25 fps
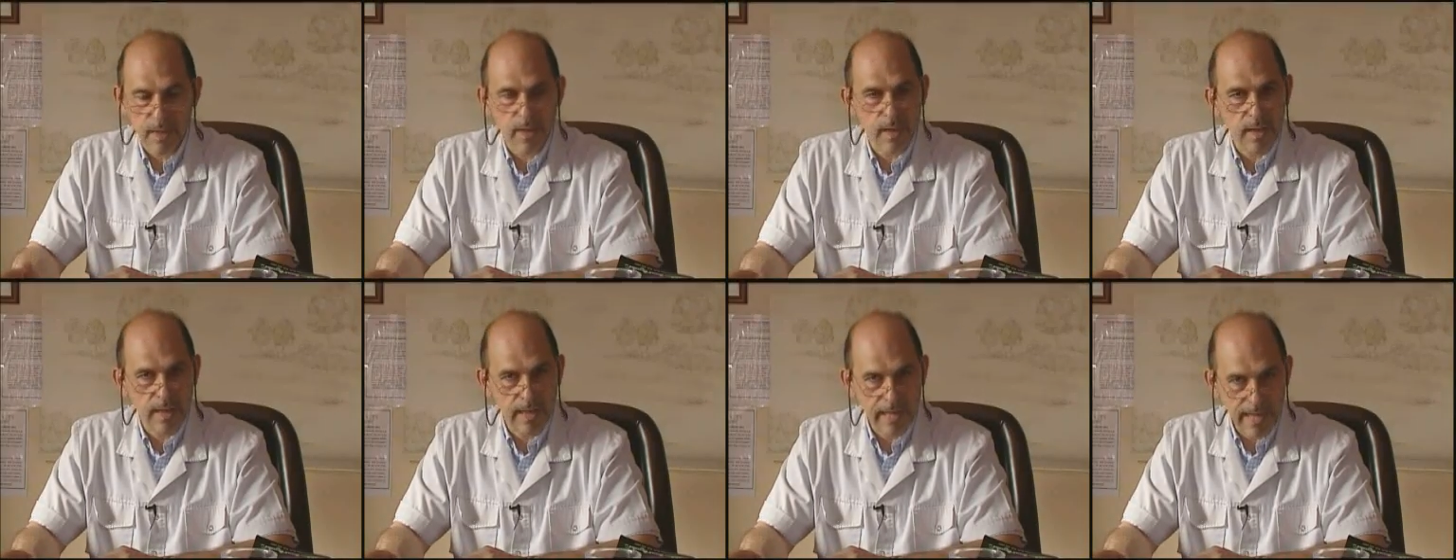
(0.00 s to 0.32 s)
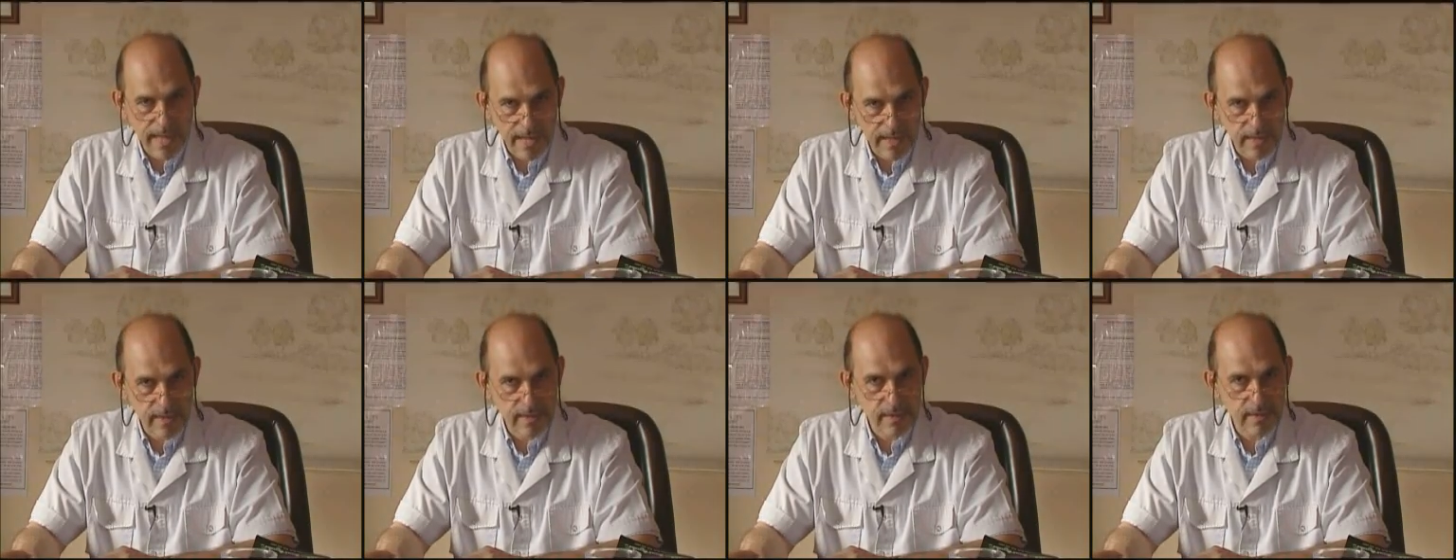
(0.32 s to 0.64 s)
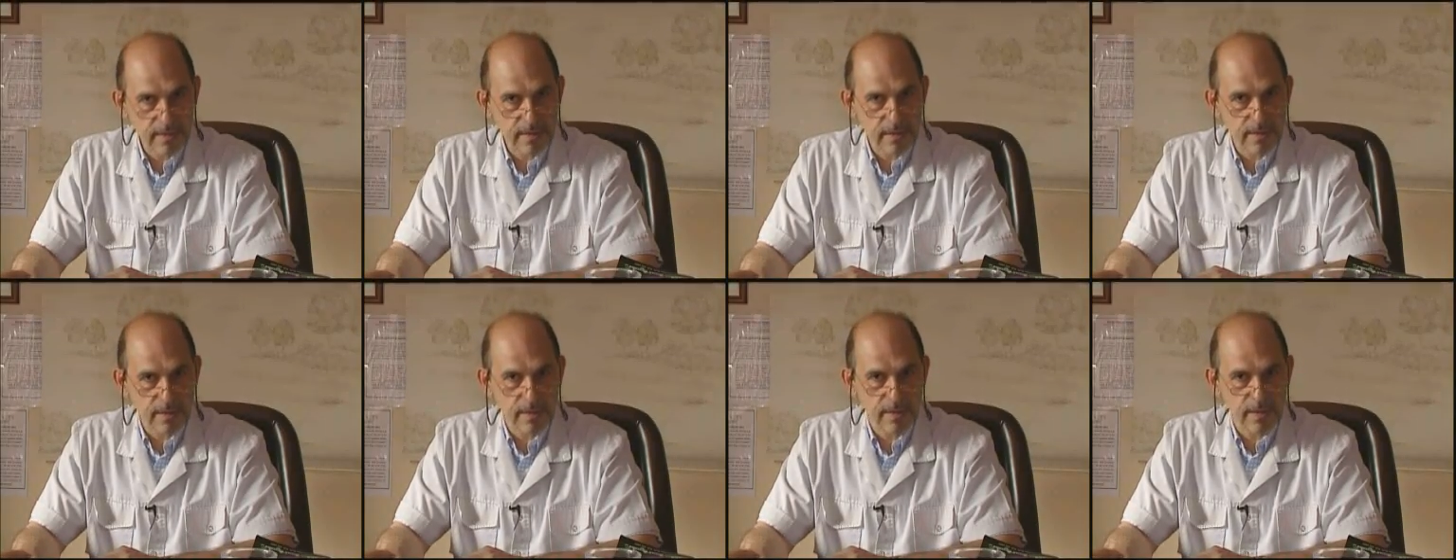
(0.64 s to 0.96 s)
Lead
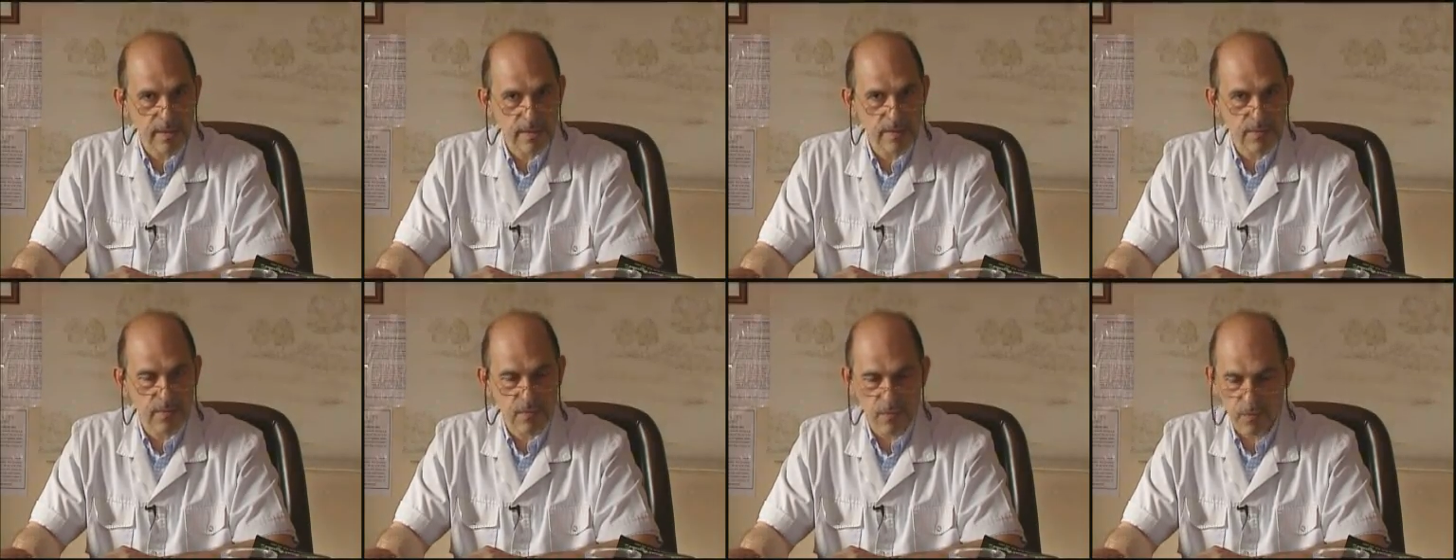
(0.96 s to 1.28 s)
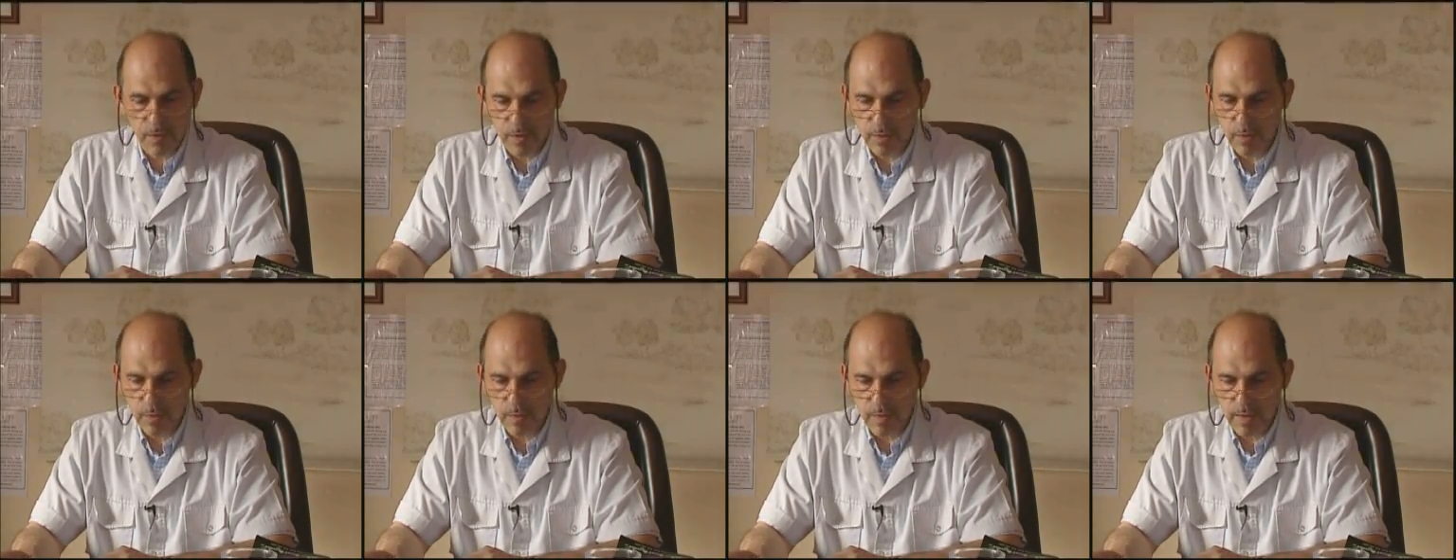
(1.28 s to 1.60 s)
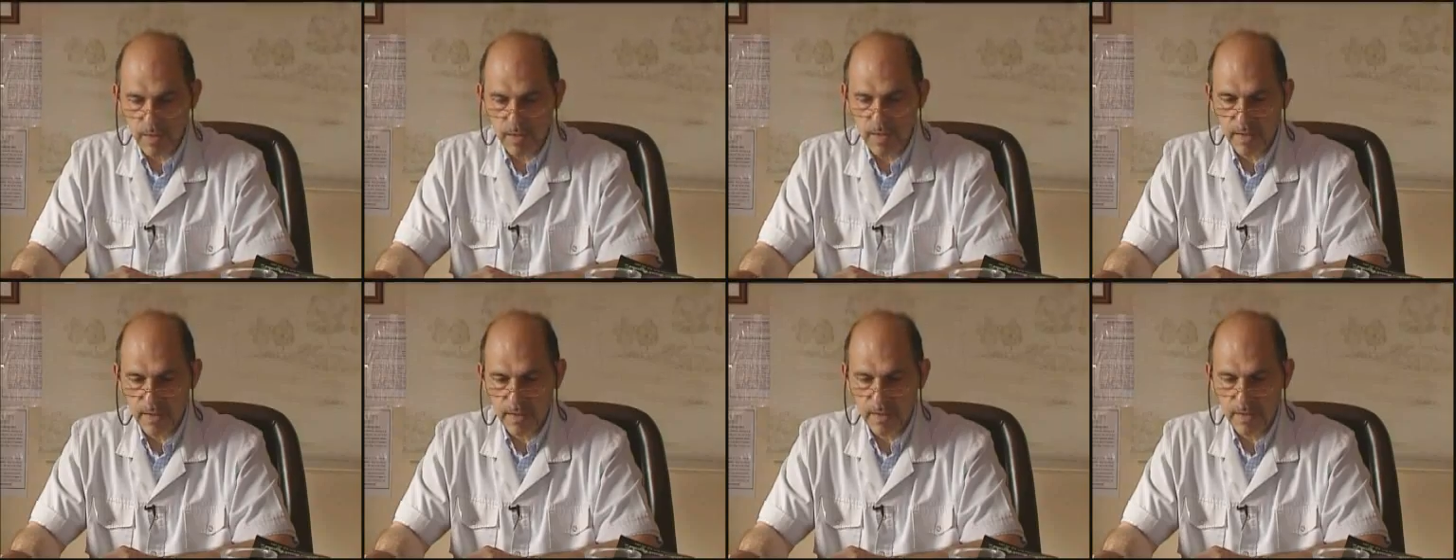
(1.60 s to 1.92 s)
is
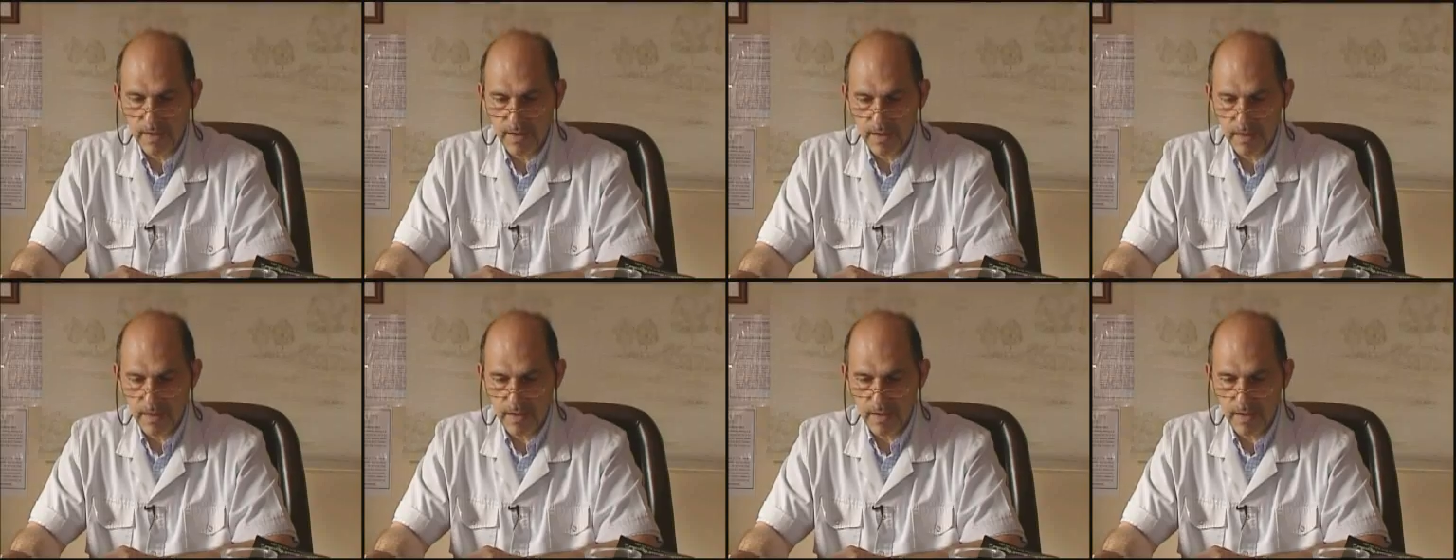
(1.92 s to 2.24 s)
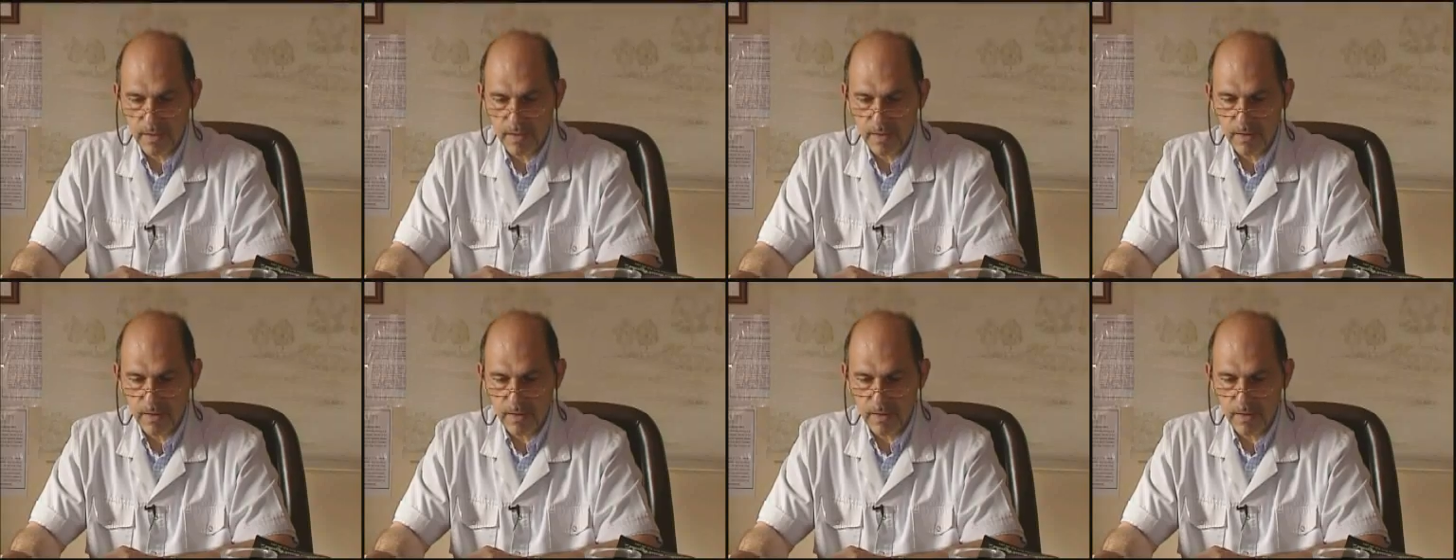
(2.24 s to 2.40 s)
frequently